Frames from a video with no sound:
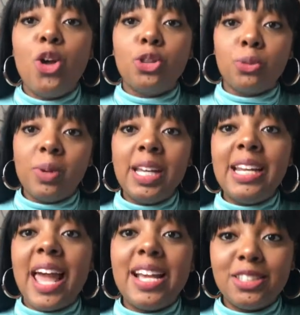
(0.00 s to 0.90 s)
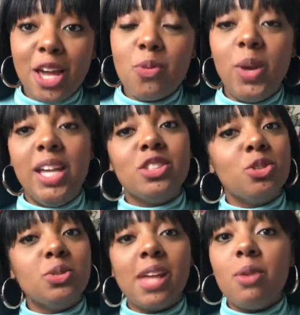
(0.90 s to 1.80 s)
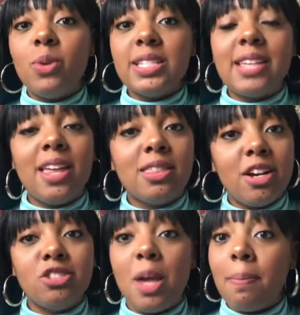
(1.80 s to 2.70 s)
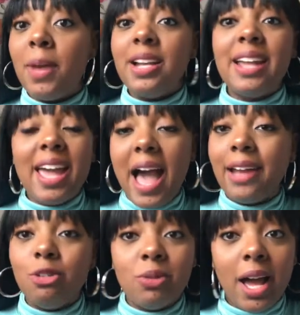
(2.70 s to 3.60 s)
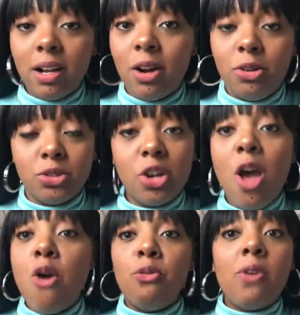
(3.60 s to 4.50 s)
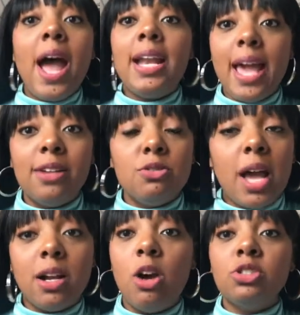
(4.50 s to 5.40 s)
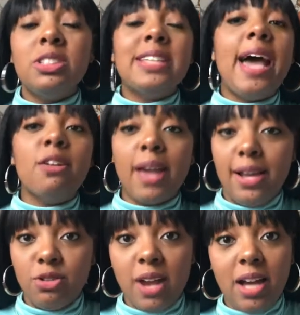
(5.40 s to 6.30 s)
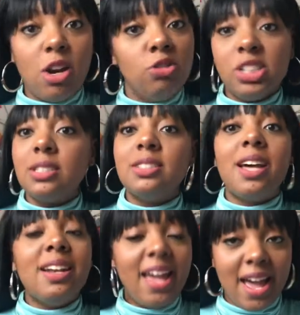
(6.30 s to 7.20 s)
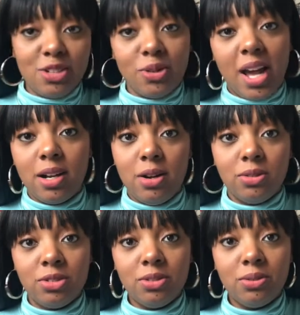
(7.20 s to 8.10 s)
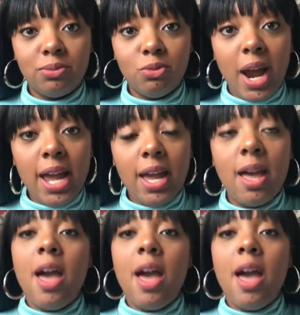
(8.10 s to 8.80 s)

three days a week, Tuesday, Wednesday, Thursday. Monday, I do not coach. Friday, I do not coach. Saturday, I do not coach. And Sunday, I do not coach, right?